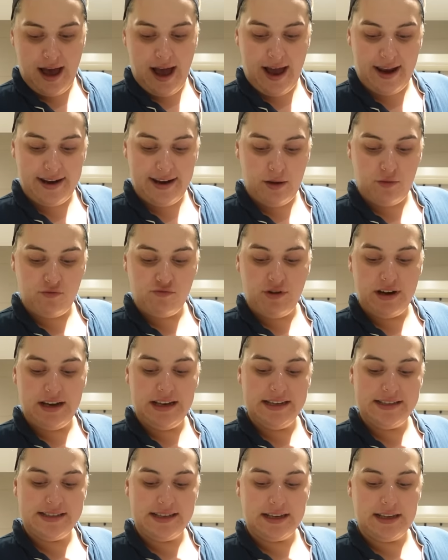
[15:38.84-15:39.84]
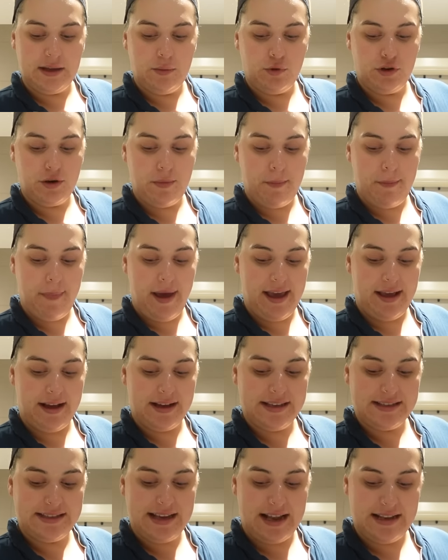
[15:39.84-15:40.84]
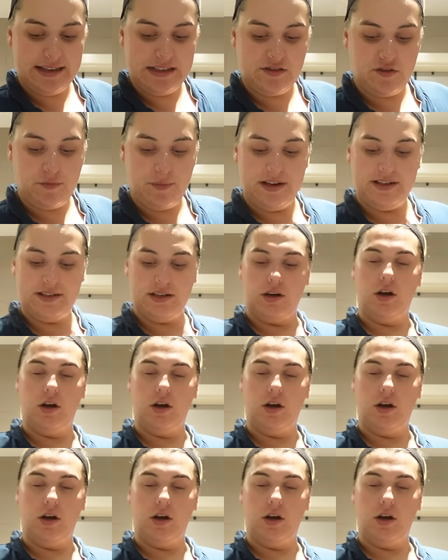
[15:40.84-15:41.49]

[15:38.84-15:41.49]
And it realistically wouldn't make sense for me to